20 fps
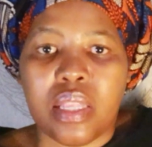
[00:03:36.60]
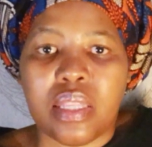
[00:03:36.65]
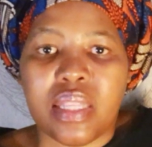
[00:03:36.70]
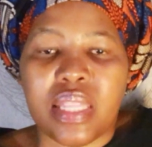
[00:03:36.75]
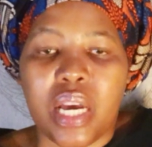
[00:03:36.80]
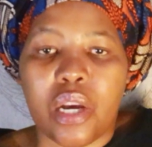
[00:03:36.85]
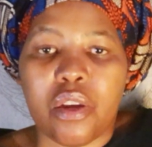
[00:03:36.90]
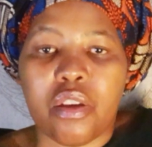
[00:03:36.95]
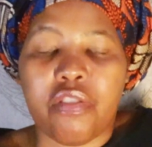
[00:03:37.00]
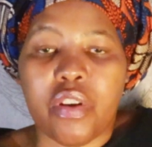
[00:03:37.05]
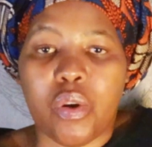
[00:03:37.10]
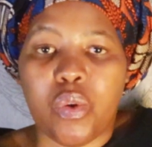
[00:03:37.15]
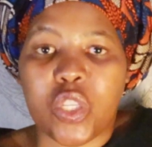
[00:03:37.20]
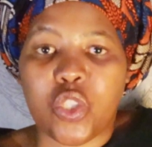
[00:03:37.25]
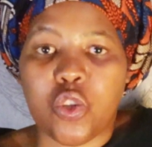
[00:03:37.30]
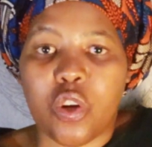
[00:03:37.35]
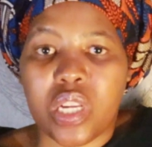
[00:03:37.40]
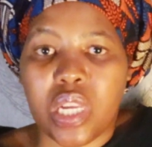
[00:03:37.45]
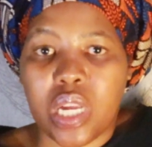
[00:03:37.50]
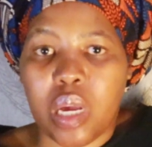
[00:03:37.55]
Now if I were
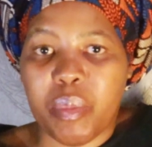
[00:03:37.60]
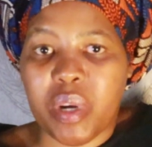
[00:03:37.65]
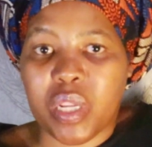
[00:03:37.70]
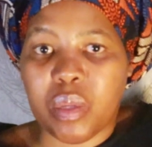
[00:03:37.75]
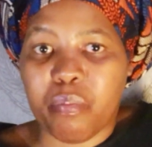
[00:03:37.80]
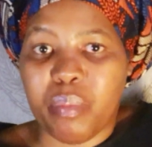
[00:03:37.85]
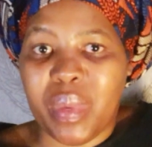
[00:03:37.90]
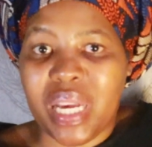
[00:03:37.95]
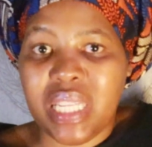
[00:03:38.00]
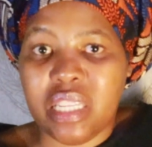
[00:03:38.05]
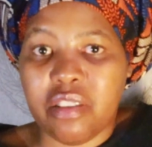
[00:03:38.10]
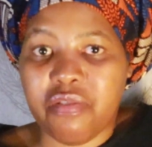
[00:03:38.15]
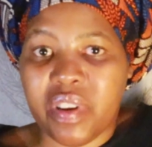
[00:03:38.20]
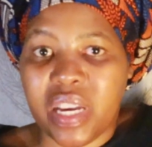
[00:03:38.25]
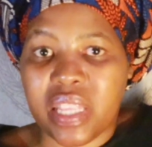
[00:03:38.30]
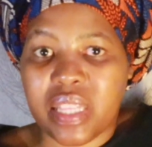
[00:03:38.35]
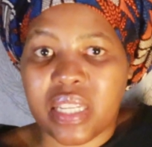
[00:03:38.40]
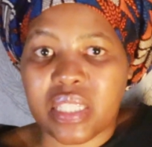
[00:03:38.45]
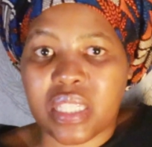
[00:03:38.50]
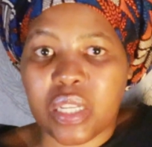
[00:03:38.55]
talking about many
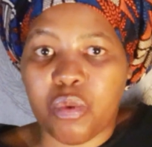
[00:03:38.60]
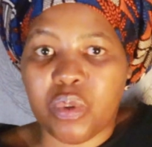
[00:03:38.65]
fathers,